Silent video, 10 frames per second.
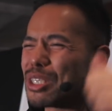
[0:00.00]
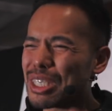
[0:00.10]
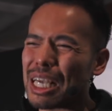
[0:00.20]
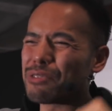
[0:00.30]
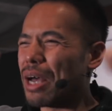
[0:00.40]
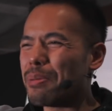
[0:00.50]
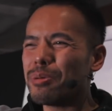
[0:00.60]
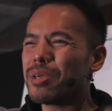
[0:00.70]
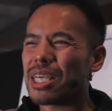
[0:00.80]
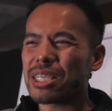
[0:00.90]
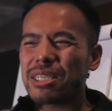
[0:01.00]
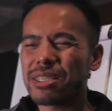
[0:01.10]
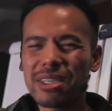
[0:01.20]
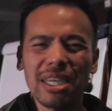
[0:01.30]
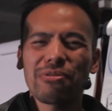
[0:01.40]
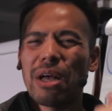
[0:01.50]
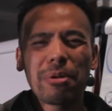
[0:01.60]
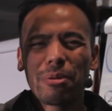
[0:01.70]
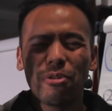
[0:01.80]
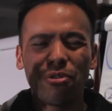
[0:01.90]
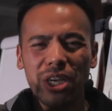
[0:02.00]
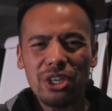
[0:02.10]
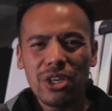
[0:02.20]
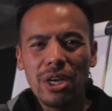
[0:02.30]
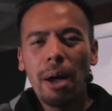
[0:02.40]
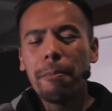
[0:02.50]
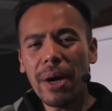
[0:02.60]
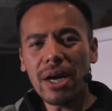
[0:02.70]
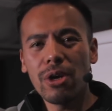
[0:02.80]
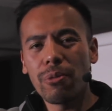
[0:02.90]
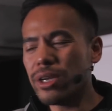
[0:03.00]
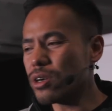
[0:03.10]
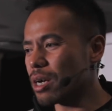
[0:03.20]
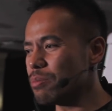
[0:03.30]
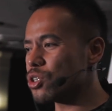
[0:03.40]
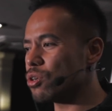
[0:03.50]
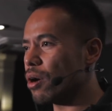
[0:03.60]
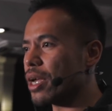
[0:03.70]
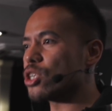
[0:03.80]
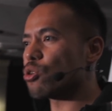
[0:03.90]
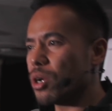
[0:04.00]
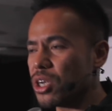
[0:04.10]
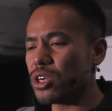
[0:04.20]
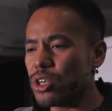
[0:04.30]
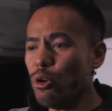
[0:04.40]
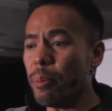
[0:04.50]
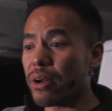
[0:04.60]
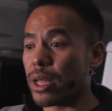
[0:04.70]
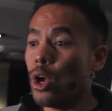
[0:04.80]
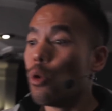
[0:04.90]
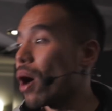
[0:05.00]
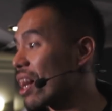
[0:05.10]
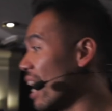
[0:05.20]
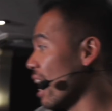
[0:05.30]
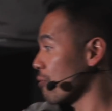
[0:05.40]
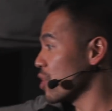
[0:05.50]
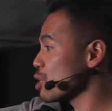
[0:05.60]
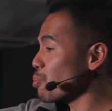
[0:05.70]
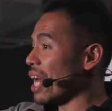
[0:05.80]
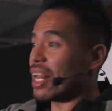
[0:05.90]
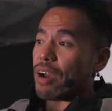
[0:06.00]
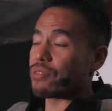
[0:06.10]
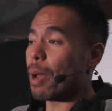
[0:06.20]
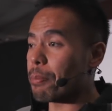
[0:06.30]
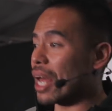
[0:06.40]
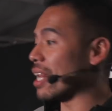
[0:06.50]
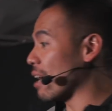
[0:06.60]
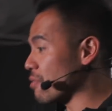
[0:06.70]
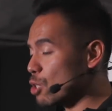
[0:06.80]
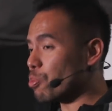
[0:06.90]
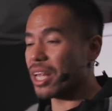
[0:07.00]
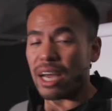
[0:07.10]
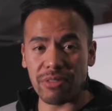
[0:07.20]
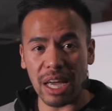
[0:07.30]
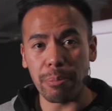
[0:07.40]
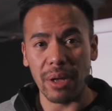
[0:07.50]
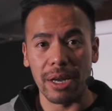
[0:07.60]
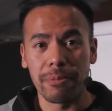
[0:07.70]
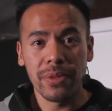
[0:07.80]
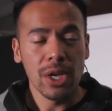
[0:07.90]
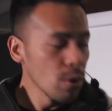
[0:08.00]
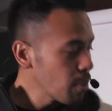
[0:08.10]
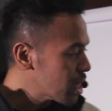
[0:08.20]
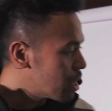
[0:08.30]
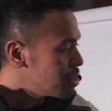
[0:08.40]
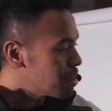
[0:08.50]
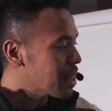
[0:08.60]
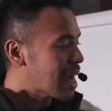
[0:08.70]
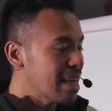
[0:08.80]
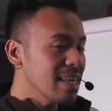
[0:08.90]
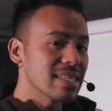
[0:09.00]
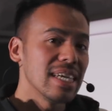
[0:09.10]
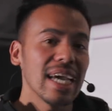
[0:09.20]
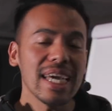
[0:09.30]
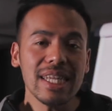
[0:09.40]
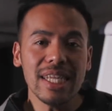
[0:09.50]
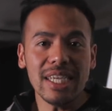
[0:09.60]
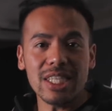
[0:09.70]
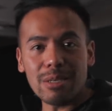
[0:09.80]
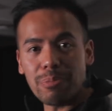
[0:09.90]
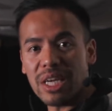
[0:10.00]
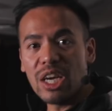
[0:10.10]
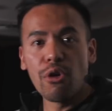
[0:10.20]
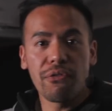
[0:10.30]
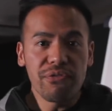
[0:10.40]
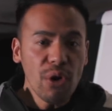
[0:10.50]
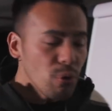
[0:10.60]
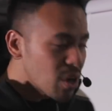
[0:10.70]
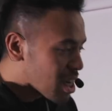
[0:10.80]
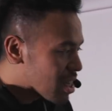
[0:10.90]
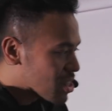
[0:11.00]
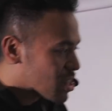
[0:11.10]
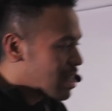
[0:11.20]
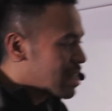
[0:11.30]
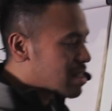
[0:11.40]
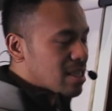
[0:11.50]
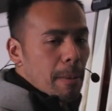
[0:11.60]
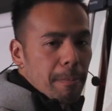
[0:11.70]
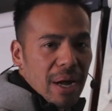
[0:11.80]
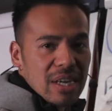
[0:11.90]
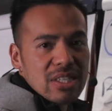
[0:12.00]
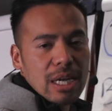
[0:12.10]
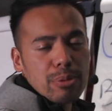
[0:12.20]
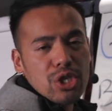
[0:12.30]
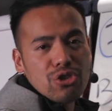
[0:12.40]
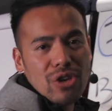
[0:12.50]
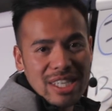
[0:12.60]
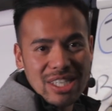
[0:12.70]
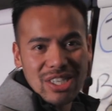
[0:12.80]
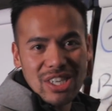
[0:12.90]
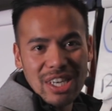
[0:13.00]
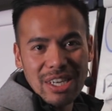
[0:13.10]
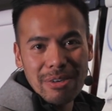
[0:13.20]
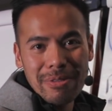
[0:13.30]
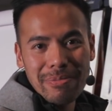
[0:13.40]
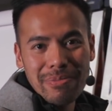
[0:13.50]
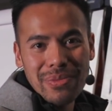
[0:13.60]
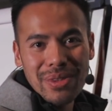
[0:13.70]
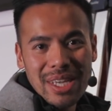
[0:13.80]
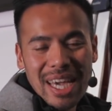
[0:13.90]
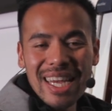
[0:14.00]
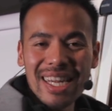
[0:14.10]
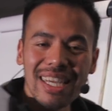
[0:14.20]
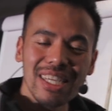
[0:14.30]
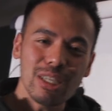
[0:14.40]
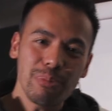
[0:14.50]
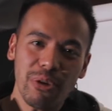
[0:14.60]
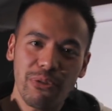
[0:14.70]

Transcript: to be successful. I'm going to be successful. I'm going to be rich. But when it comes to, okay, so what are you going to do about it? Well, I have this plan. I have that plan. I have this plan. I have that plan. When it comes to mechanics, it needs to be focused step-by-step strategy. It needs to be